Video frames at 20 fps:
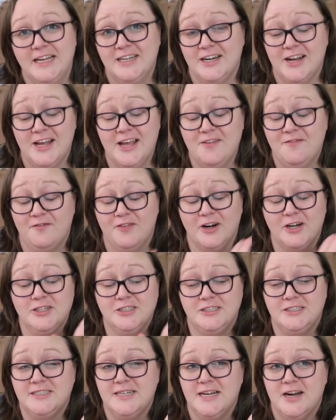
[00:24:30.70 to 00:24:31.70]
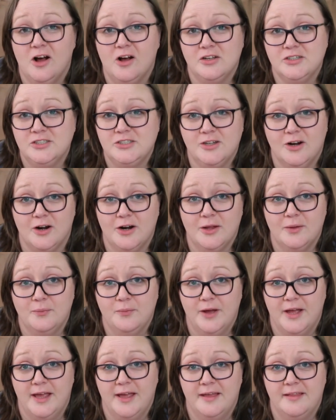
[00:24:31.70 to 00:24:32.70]
it, at first, it all started
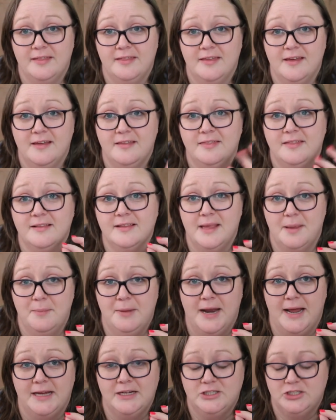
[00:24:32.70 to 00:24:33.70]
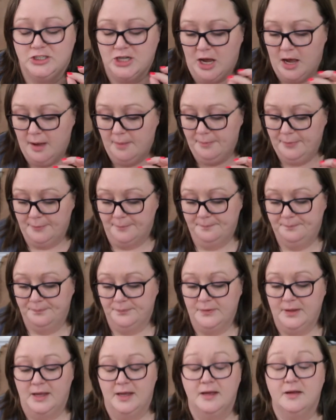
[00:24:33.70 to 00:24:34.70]
with the Lemonade Shop.
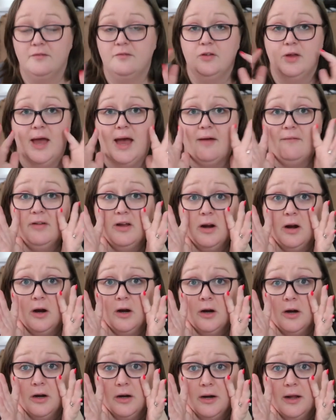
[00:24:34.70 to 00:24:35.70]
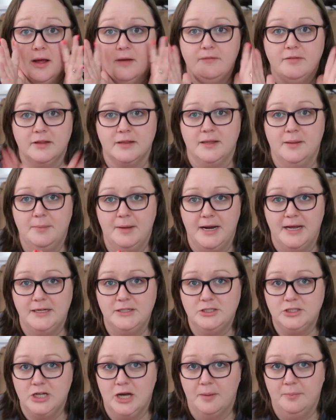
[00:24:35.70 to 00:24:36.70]
If you haven't heard of the
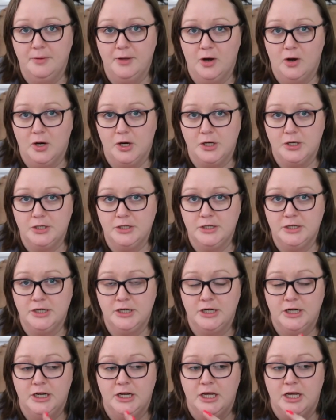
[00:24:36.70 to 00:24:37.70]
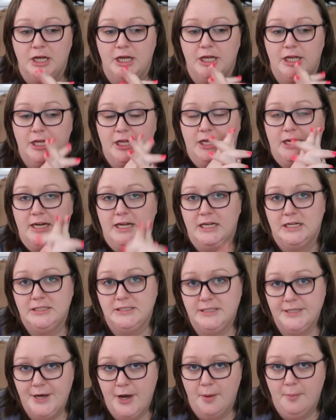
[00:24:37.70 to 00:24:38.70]
Lemonade Shop yarn, you
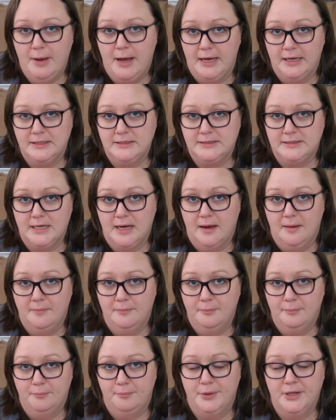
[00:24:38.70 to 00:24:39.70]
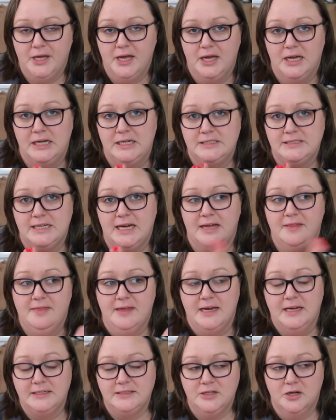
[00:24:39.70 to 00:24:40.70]
need to go buy some because I
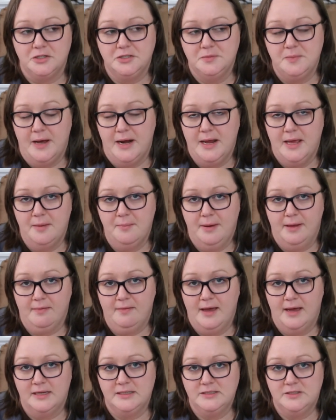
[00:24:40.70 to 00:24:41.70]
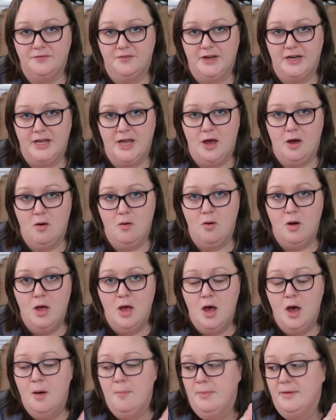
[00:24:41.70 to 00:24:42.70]
think I talked about it in my last video,
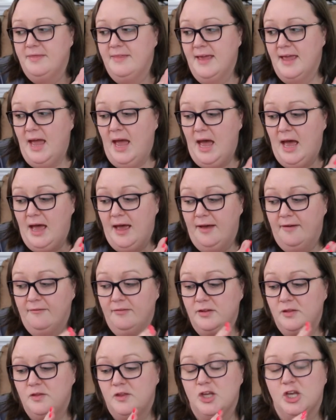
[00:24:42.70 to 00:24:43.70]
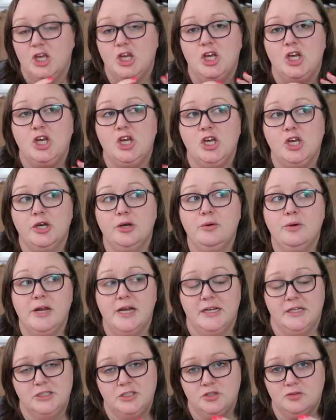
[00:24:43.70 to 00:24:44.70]
but they have the
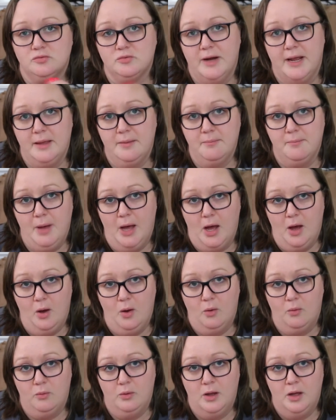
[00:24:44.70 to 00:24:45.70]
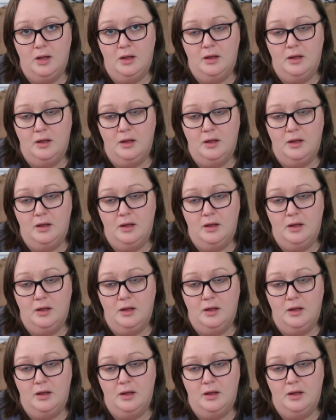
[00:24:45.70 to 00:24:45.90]
cutest rainbow